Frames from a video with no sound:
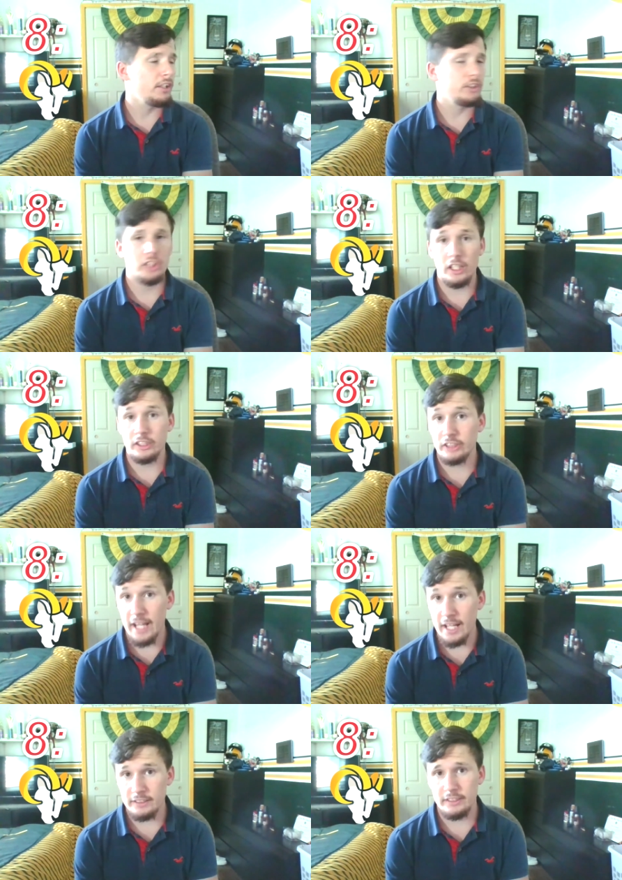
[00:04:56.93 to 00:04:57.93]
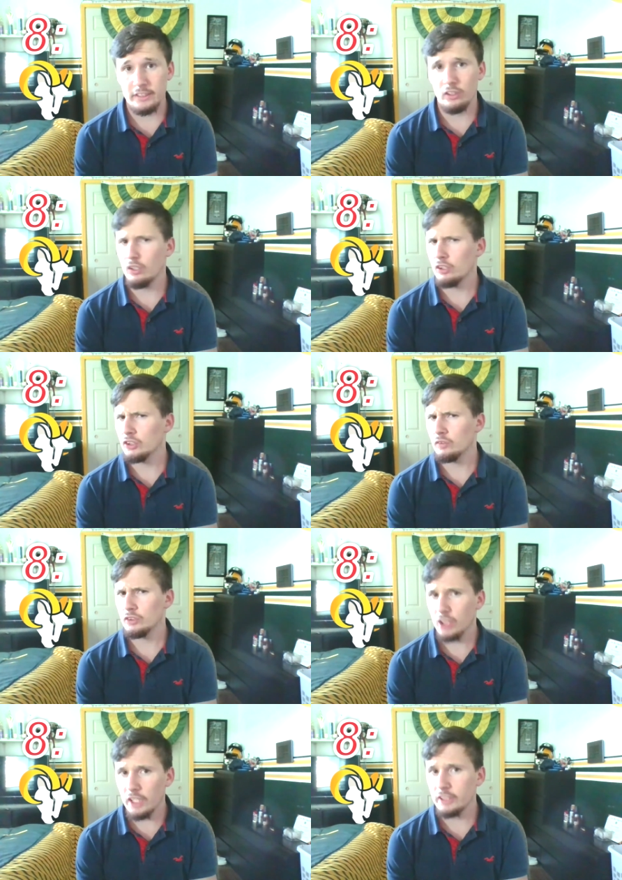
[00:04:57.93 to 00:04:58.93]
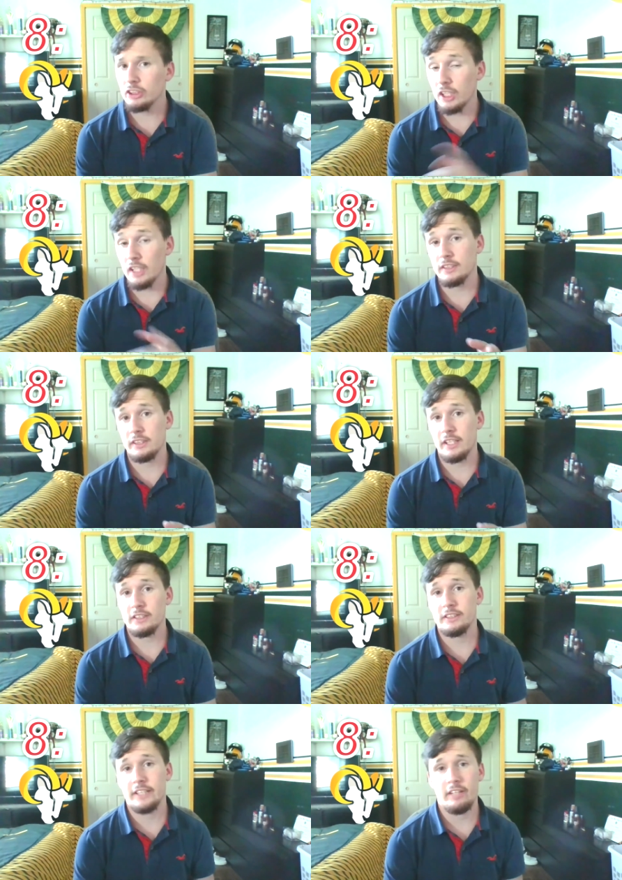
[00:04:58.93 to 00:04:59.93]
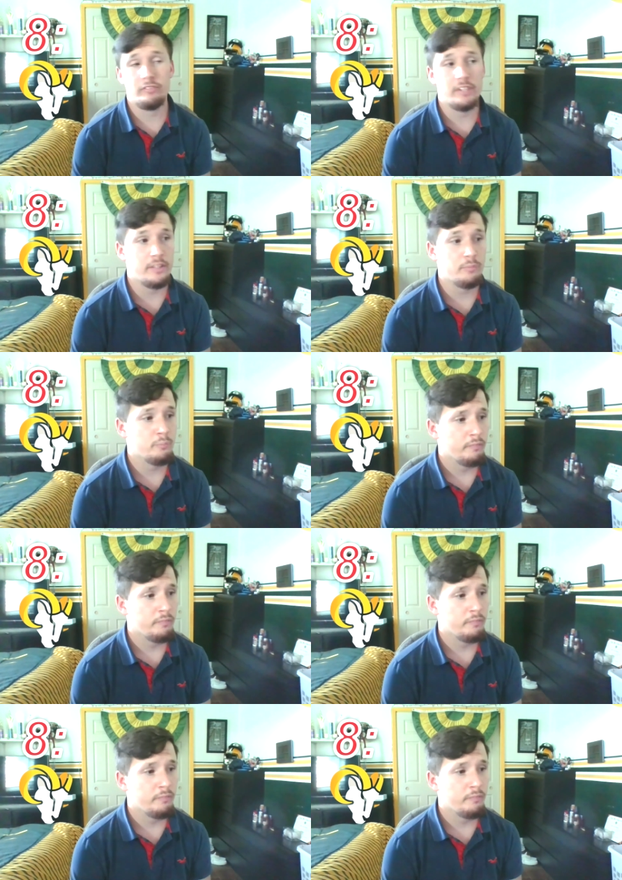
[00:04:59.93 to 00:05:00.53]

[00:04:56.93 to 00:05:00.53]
John Jackson. John Johnson, that's a safety.